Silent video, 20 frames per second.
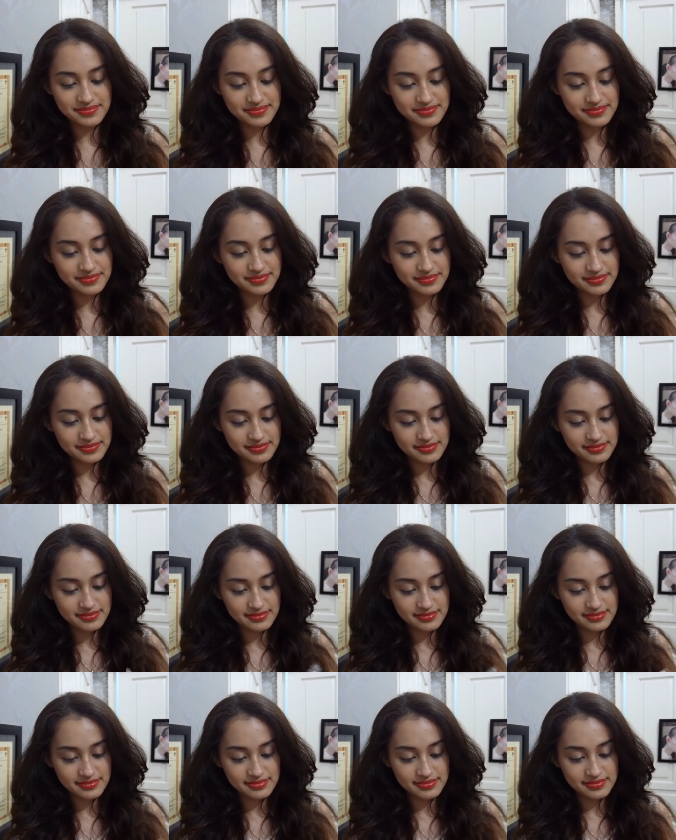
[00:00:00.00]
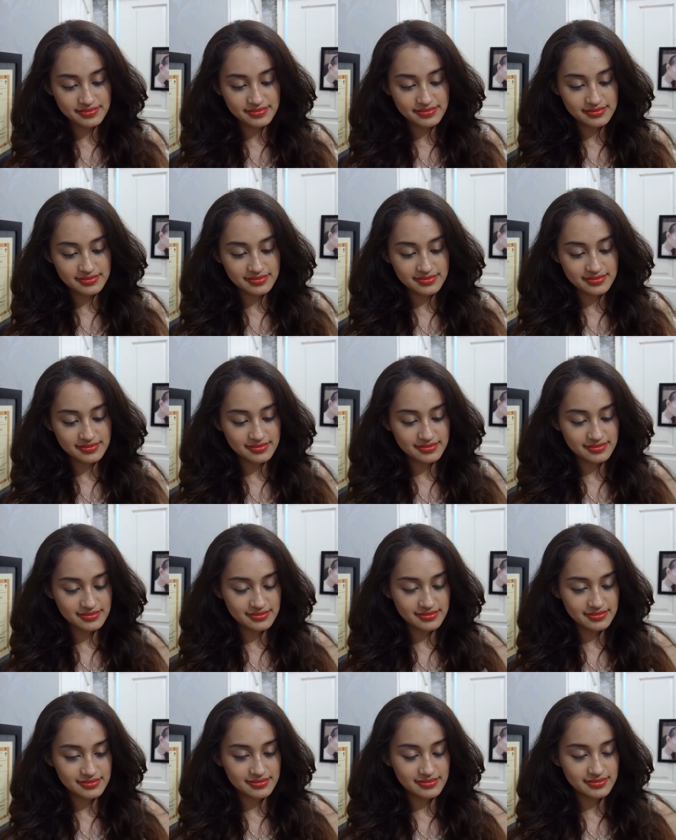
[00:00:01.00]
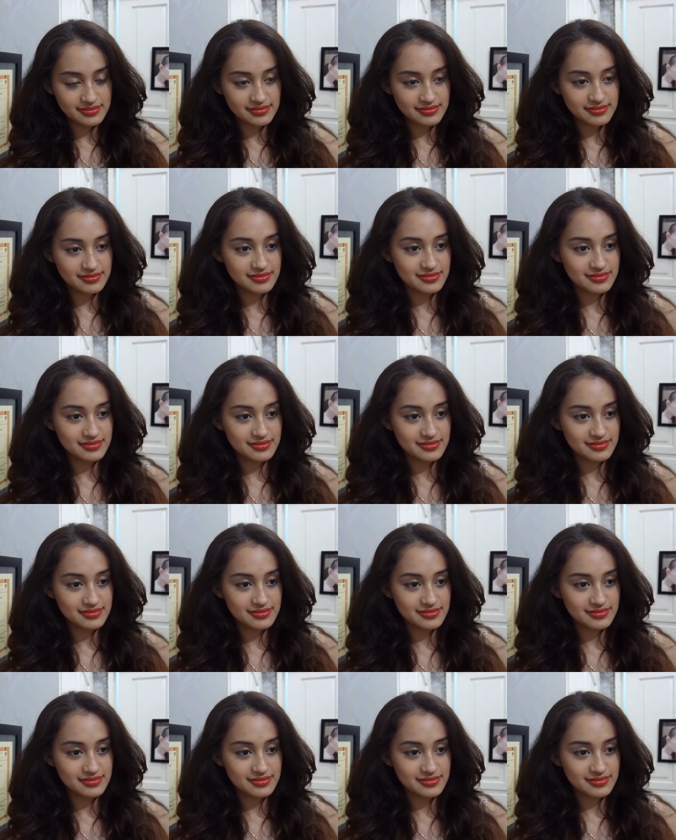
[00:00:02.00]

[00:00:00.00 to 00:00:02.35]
[no speech]